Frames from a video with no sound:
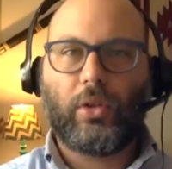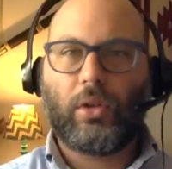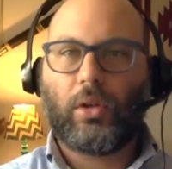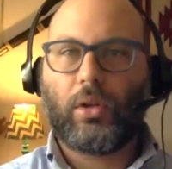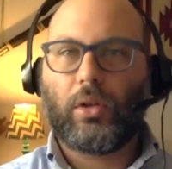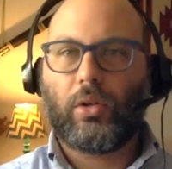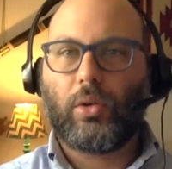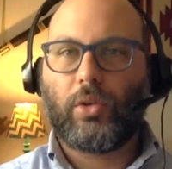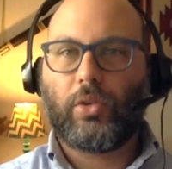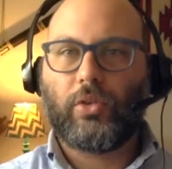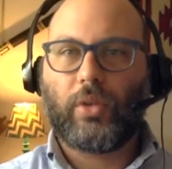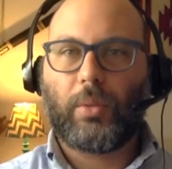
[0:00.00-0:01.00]
the
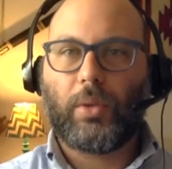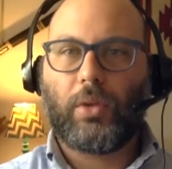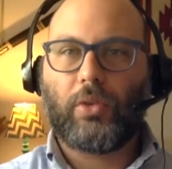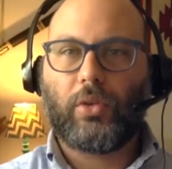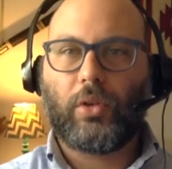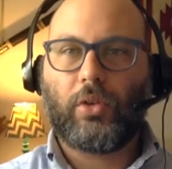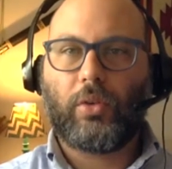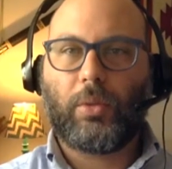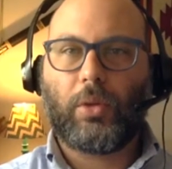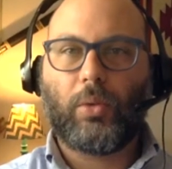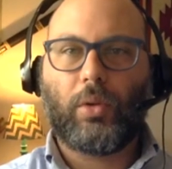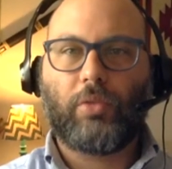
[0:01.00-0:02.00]
questions come in. So there's a
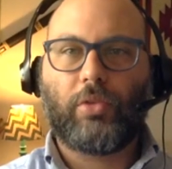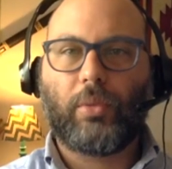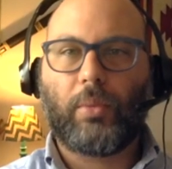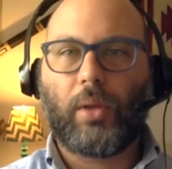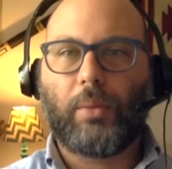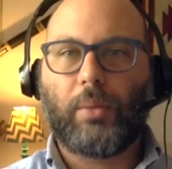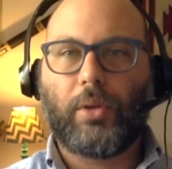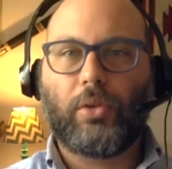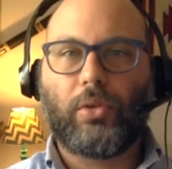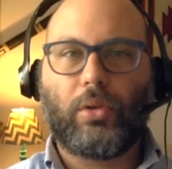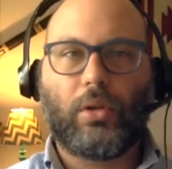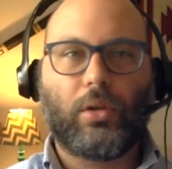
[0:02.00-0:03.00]
big one from Alberto
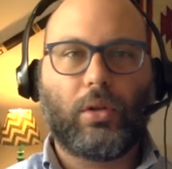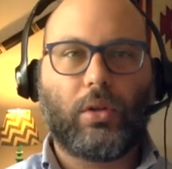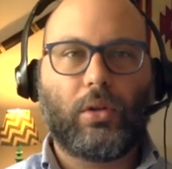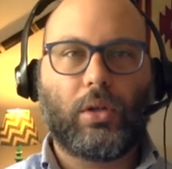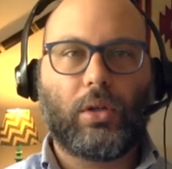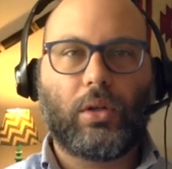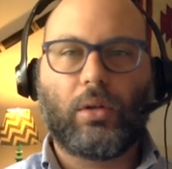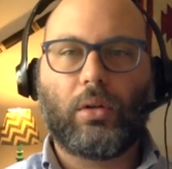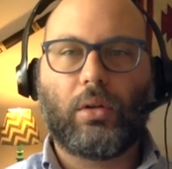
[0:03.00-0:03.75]
here that you can